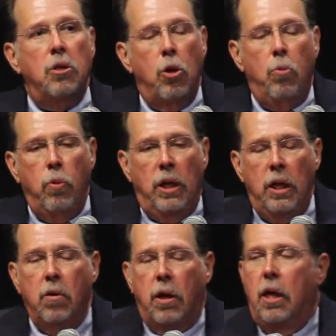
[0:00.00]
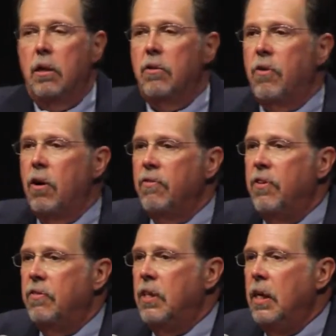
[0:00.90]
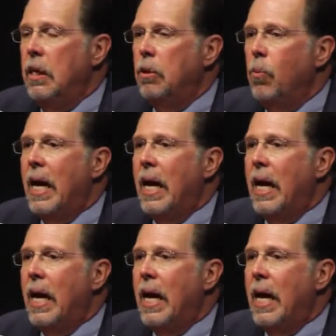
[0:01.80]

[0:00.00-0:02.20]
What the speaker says: So literally under FAR 15,